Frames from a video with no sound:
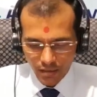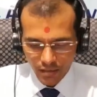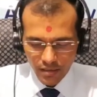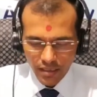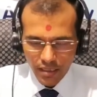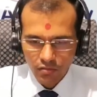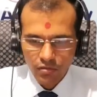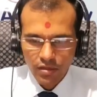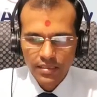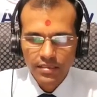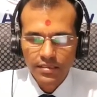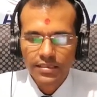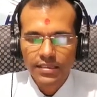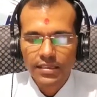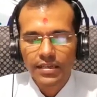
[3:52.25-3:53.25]
Now let
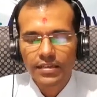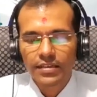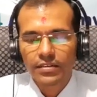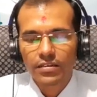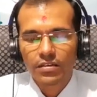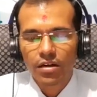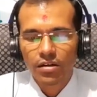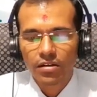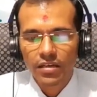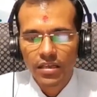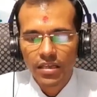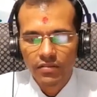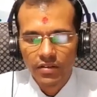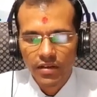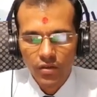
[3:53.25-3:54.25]
us create a third
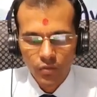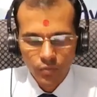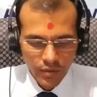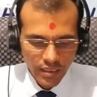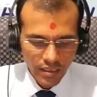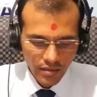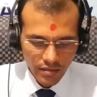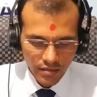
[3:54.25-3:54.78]
key value pair.